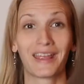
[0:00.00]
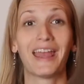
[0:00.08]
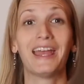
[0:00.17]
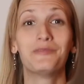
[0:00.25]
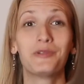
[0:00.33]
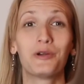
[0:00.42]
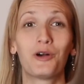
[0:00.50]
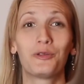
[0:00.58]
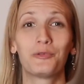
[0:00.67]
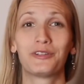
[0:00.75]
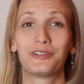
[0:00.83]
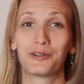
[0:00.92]
And we
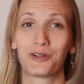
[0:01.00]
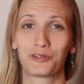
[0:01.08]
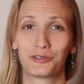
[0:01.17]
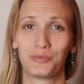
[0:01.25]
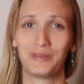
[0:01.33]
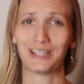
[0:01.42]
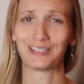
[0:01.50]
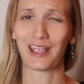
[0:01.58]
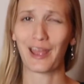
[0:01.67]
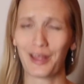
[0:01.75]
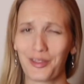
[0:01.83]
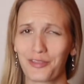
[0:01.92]
all want our dogs to be as
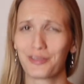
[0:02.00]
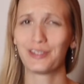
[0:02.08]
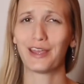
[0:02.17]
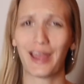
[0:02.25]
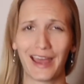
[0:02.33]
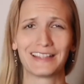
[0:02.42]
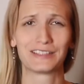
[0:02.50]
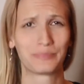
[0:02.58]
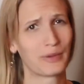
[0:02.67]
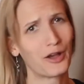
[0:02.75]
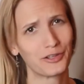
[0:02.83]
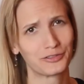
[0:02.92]
healthy as
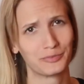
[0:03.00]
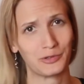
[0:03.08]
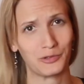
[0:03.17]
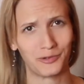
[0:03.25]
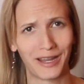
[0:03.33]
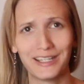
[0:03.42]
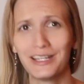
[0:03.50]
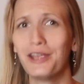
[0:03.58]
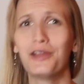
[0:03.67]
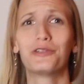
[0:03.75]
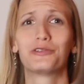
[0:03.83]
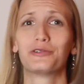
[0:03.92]
possible, right?
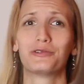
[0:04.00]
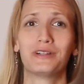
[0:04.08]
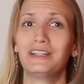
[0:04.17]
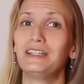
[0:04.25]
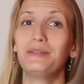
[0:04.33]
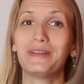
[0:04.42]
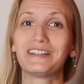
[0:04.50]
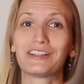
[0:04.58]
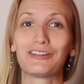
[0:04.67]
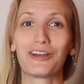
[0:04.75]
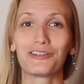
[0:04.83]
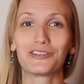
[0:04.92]
So it makes a
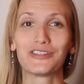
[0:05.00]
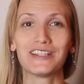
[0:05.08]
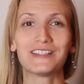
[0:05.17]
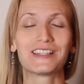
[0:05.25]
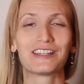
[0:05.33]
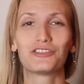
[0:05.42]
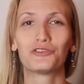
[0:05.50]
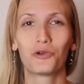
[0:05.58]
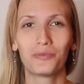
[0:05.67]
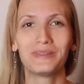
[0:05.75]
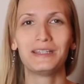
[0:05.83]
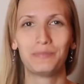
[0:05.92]
lot of sense that so
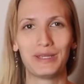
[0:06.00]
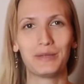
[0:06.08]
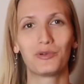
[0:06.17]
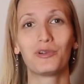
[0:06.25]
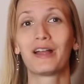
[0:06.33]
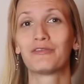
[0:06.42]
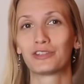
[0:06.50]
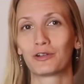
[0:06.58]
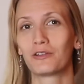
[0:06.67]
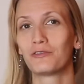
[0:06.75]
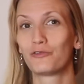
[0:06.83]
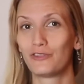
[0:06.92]
many people have
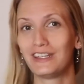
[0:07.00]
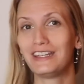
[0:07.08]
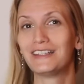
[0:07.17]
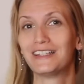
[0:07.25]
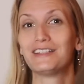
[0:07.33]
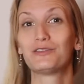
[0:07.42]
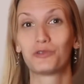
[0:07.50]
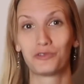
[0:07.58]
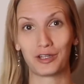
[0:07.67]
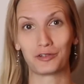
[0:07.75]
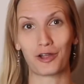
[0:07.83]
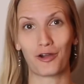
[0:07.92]
started feeding this to
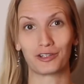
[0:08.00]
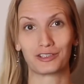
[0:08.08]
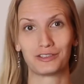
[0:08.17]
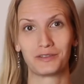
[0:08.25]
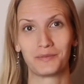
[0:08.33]
their dogs.